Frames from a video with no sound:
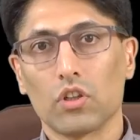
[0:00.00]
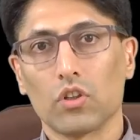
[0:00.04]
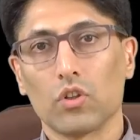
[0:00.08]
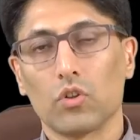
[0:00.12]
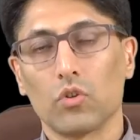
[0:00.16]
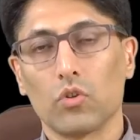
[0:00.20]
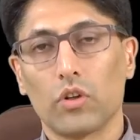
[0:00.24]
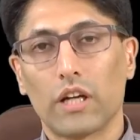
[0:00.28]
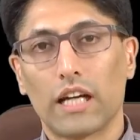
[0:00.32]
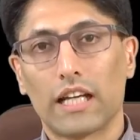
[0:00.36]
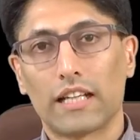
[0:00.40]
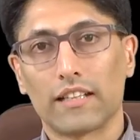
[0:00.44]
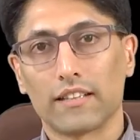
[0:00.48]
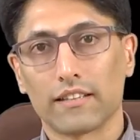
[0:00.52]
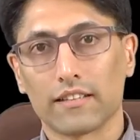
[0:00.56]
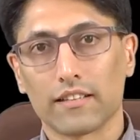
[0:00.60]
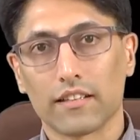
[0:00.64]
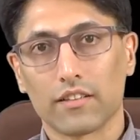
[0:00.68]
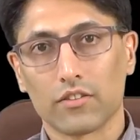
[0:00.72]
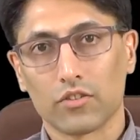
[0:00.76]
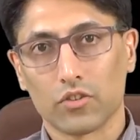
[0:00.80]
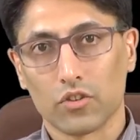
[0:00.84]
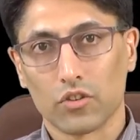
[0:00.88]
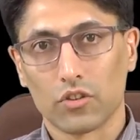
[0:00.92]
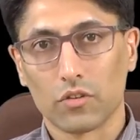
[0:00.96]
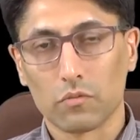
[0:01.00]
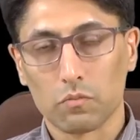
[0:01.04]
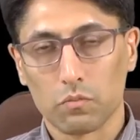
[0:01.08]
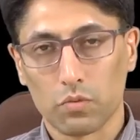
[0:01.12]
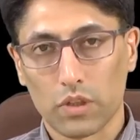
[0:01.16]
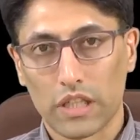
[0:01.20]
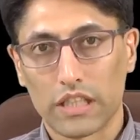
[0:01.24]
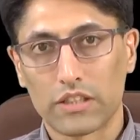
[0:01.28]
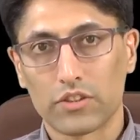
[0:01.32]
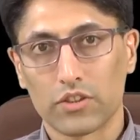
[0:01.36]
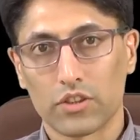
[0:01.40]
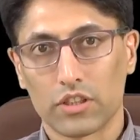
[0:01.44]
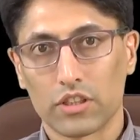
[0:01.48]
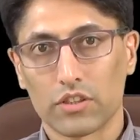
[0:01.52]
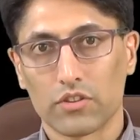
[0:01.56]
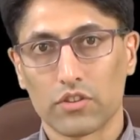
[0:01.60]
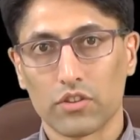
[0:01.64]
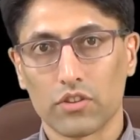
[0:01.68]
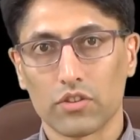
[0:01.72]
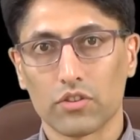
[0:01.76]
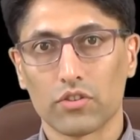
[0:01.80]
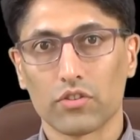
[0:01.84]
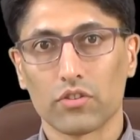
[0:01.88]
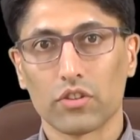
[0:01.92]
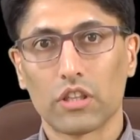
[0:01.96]
who has certain
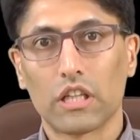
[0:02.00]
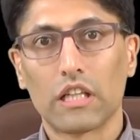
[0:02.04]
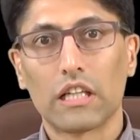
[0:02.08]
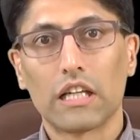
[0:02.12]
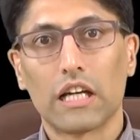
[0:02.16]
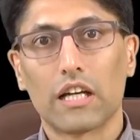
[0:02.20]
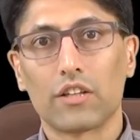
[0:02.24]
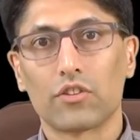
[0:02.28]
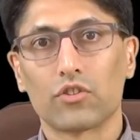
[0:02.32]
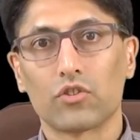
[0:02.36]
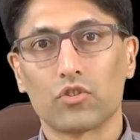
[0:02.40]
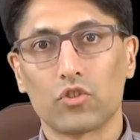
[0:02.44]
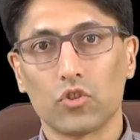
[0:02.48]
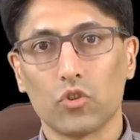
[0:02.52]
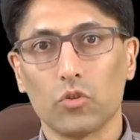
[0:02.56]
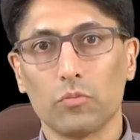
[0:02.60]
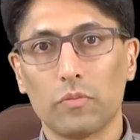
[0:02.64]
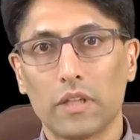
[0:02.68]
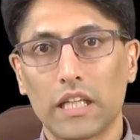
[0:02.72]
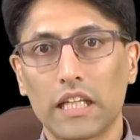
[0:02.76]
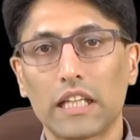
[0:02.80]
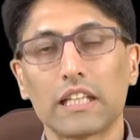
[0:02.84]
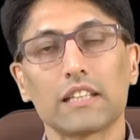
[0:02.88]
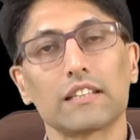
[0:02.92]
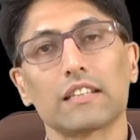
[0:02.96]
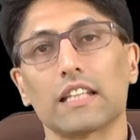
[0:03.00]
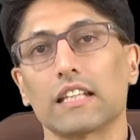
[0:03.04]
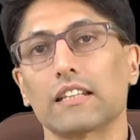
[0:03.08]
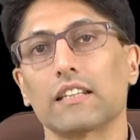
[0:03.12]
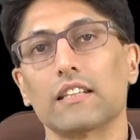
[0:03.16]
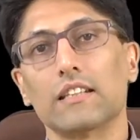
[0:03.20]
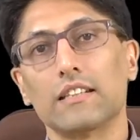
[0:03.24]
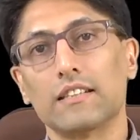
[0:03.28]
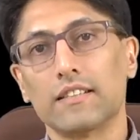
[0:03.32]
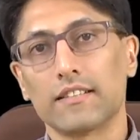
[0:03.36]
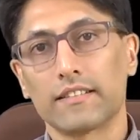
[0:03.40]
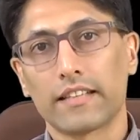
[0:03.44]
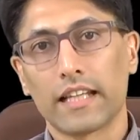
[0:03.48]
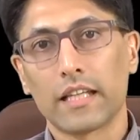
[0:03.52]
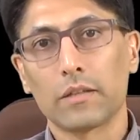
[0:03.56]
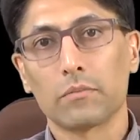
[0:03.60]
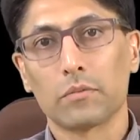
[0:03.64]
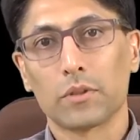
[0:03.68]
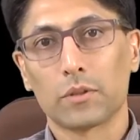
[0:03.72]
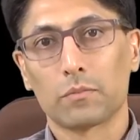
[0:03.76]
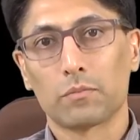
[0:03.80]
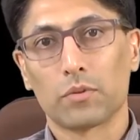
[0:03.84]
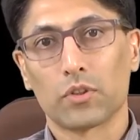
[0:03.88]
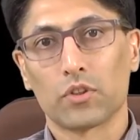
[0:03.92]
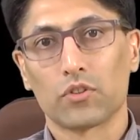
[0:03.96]
prejudices, assuming that the
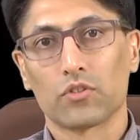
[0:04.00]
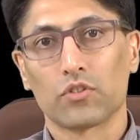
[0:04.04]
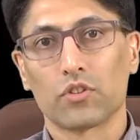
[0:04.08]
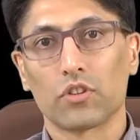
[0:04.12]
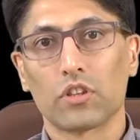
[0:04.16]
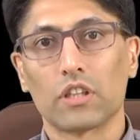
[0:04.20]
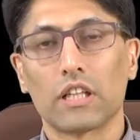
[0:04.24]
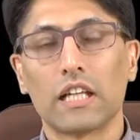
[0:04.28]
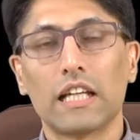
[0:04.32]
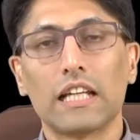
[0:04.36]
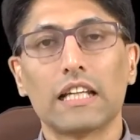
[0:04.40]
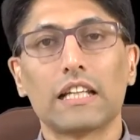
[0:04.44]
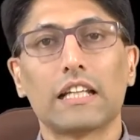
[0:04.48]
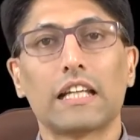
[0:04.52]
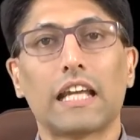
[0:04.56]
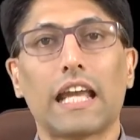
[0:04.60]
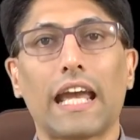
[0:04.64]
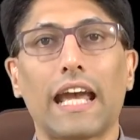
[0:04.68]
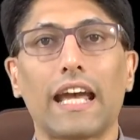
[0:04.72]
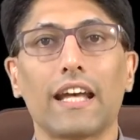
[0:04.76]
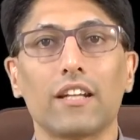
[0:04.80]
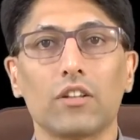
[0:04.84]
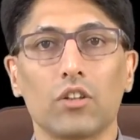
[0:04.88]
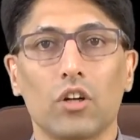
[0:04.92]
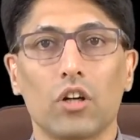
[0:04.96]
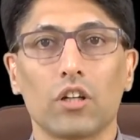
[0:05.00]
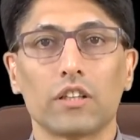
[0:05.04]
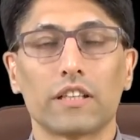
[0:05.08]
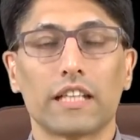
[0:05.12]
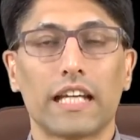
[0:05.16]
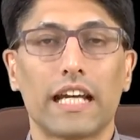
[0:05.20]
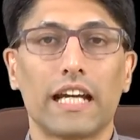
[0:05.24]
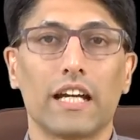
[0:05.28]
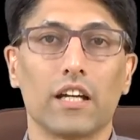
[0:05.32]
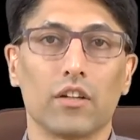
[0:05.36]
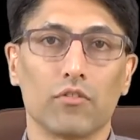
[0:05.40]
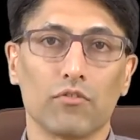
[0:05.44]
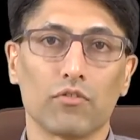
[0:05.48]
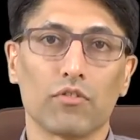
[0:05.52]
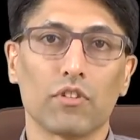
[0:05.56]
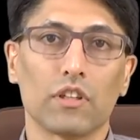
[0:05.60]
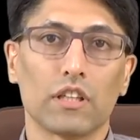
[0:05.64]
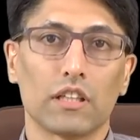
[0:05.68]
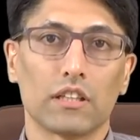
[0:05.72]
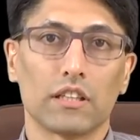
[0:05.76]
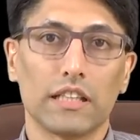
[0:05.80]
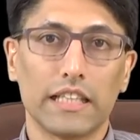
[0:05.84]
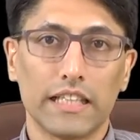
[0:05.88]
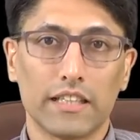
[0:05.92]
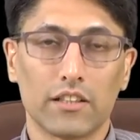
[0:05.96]
disabled person cannot have
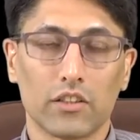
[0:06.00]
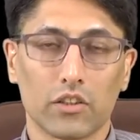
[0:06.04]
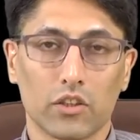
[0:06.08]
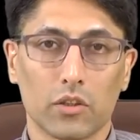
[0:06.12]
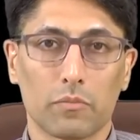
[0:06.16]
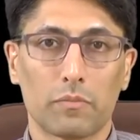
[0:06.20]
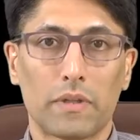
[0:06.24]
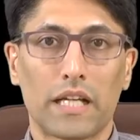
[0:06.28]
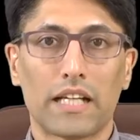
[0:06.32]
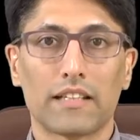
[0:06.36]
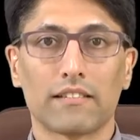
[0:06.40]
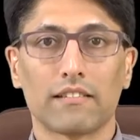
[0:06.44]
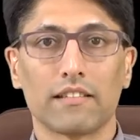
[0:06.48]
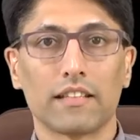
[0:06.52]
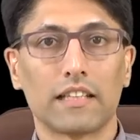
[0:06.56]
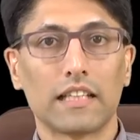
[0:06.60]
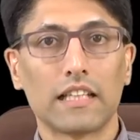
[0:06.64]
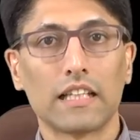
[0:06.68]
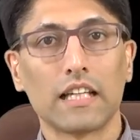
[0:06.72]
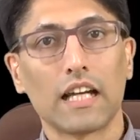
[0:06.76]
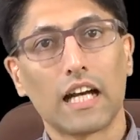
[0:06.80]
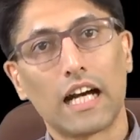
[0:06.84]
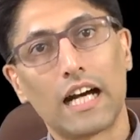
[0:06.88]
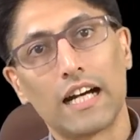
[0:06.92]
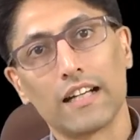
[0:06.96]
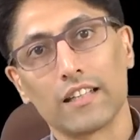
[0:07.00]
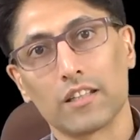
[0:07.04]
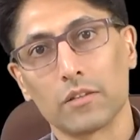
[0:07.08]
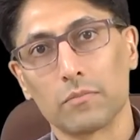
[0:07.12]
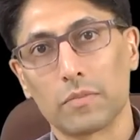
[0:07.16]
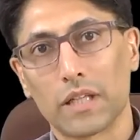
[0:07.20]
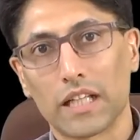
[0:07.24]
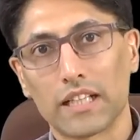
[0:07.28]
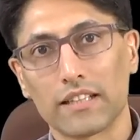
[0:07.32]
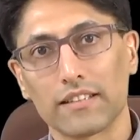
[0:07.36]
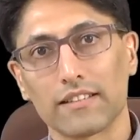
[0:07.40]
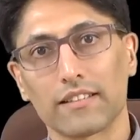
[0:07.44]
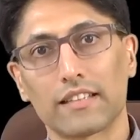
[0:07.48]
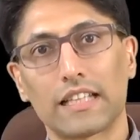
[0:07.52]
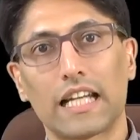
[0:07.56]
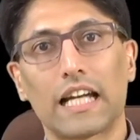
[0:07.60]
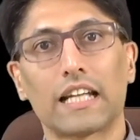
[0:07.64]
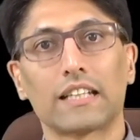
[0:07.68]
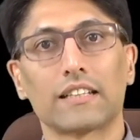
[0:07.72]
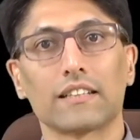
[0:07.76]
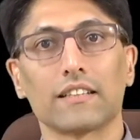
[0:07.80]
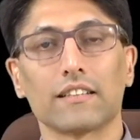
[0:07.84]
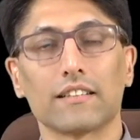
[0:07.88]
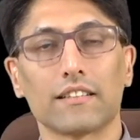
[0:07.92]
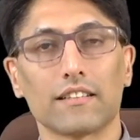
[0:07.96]
legal capacity, either by
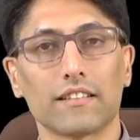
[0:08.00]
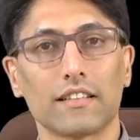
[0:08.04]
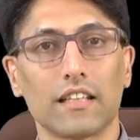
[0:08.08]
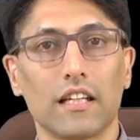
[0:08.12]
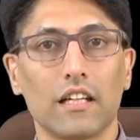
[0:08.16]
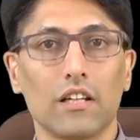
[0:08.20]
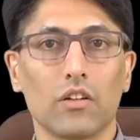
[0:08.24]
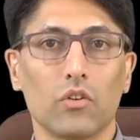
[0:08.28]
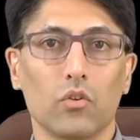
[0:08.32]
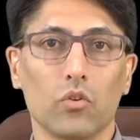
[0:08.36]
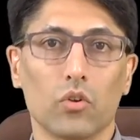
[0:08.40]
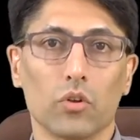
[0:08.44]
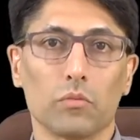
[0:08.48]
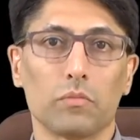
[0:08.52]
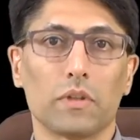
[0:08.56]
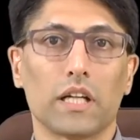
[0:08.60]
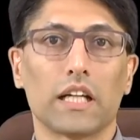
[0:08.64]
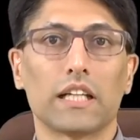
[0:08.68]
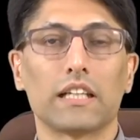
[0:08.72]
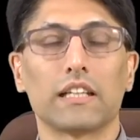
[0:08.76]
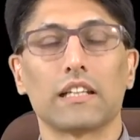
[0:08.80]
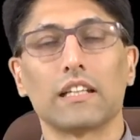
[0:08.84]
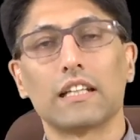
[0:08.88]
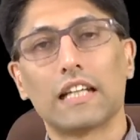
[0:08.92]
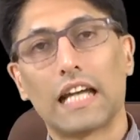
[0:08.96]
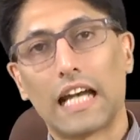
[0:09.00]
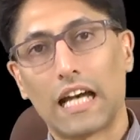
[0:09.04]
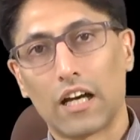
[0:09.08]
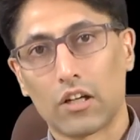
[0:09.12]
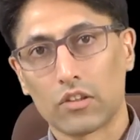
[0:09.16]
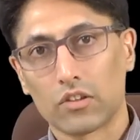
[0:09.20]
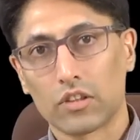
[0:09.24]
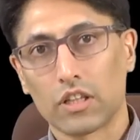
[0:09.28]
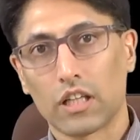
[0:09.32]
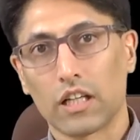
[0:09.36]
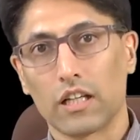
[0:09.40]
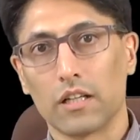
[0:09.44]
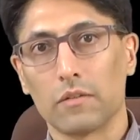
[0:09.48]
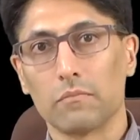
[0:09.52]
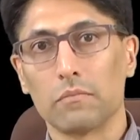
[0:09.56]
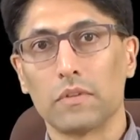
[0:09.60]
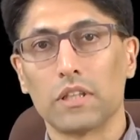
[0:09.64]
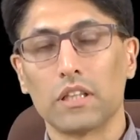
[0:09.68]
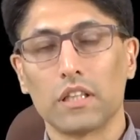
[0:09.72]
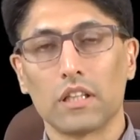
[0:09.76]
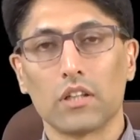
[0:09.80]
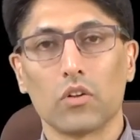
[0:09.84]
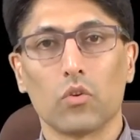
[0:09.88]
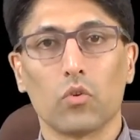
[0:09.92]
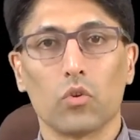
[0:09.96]
status or by
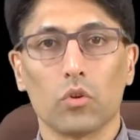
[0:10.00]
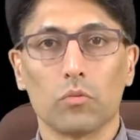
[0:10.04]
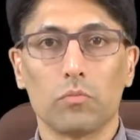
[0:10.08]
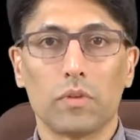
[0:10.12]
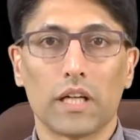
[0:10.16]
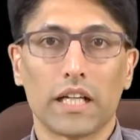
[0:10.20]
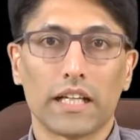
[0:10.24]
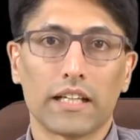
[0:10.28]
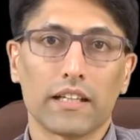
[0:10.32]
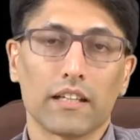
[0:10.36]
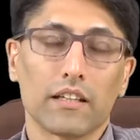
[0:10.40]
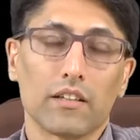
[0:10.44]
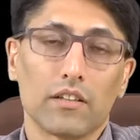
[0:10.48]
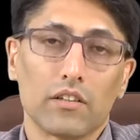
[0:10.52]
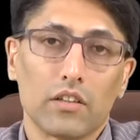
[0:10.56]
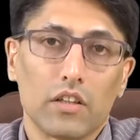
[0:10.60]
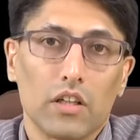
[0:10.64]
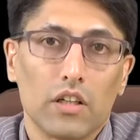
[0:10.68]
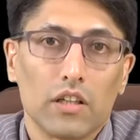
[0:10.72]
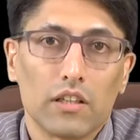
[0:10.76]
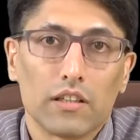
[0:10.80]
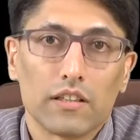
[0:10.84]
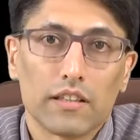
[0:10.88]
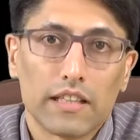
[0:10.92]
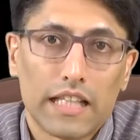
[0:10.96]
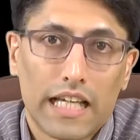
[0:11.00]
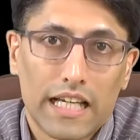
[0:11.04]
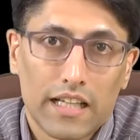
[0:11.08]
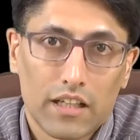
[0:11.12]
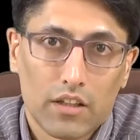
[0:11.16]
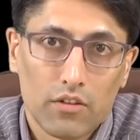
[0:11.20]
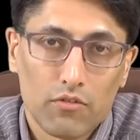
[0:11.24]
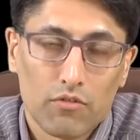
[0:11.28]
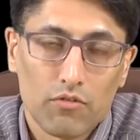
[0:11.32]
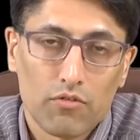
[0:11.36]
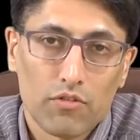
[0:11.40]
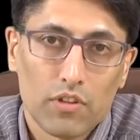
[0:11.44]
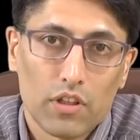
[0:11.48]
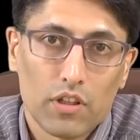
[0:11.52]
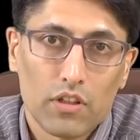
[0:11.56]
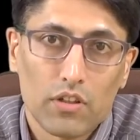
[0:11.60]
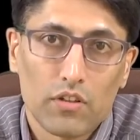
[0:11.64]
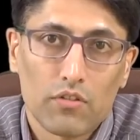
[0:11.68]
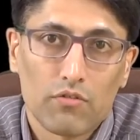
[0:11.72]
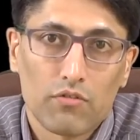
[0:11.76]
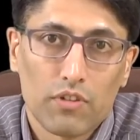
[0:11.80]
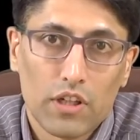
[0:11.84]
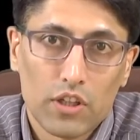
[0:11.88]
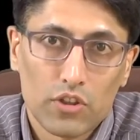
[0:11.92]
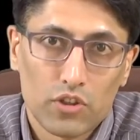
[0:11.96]
outcome or by uh, lack of
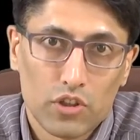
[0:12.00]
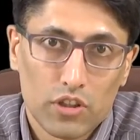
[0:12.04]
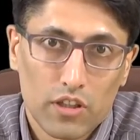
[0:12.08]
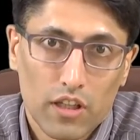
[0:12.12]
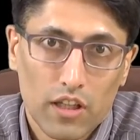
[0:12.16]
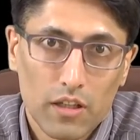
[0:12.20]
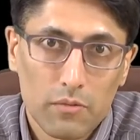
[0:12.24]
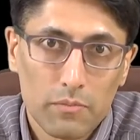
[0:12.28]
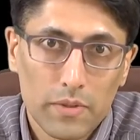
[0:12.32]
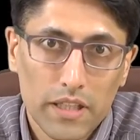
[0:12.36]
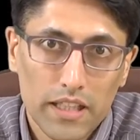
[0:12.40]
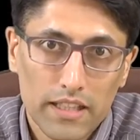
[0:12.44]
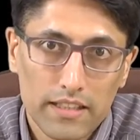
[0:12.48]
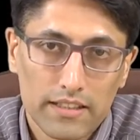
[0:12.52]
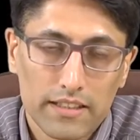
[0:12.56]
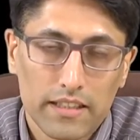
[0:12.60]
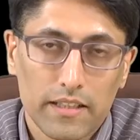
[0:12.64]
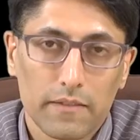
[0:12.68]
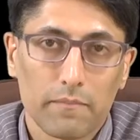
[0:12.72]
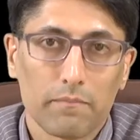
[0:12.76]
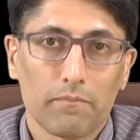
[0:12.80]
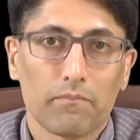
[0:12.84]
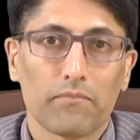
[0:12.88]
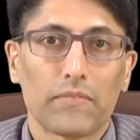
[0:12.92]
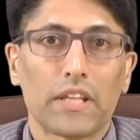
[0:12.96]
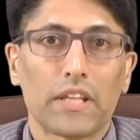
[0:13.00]
uh, functional ability.